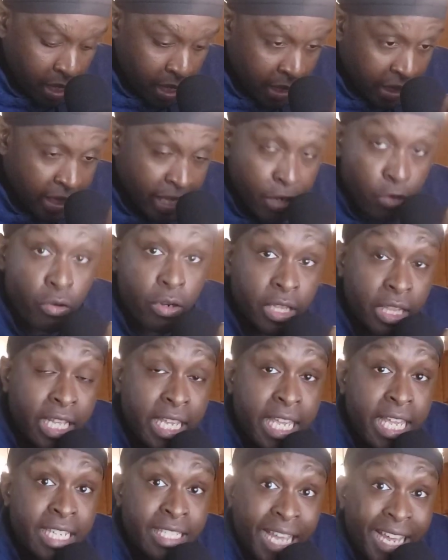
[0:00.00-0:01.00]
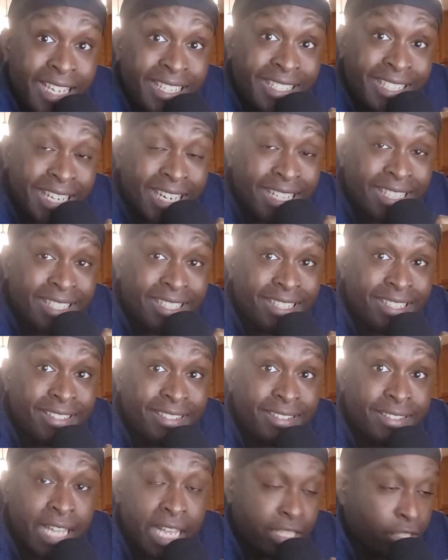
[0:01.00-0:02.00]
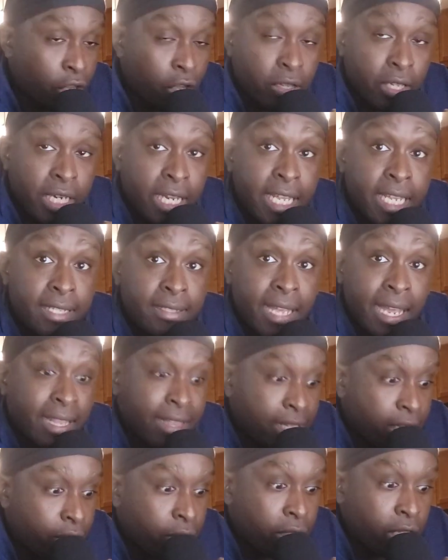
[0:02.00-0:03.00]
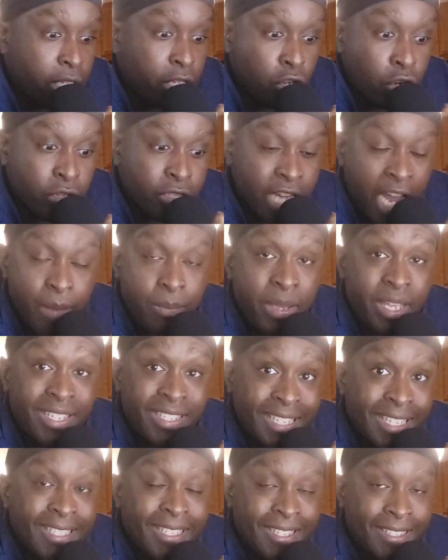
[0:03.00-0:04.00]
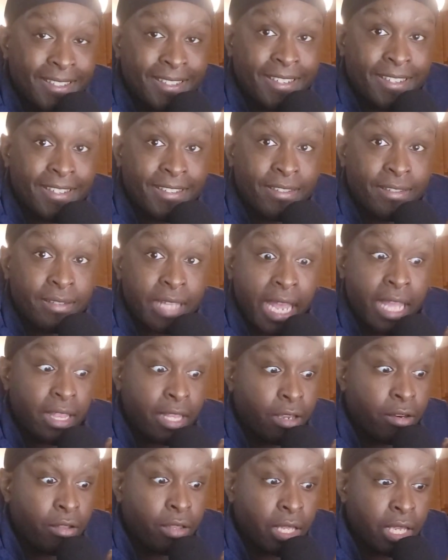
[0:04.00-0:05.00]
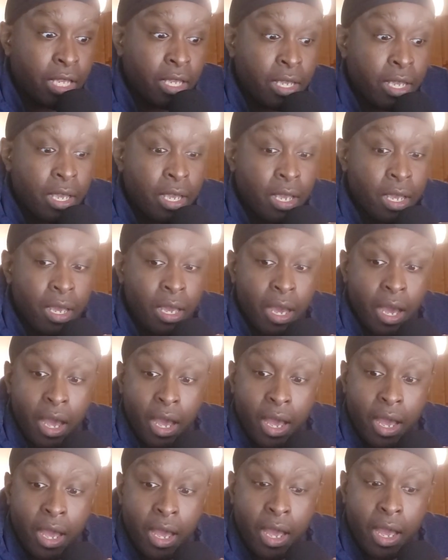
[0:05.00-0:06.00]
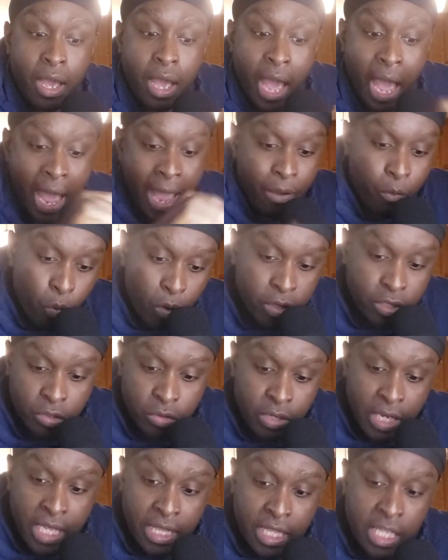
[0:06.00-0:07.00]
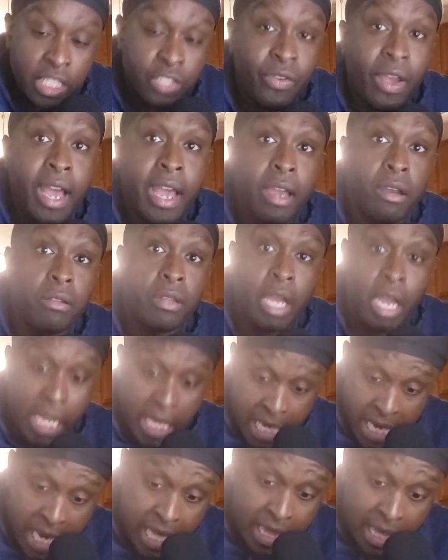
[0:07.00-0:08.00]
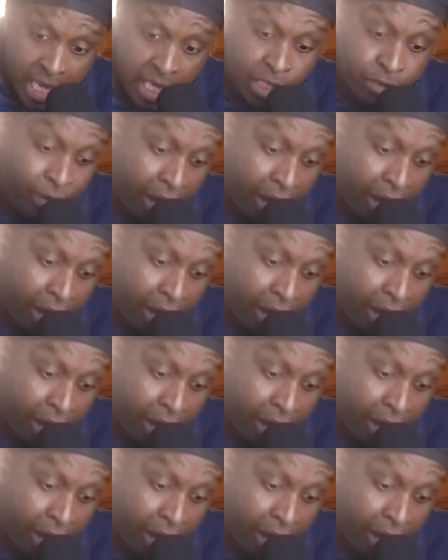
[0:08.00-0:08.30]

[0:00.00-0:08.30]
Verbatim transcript: literally it's like sentences. That's all it is. Like literally you're typing sentences. Like literally I want to get this file. Like get this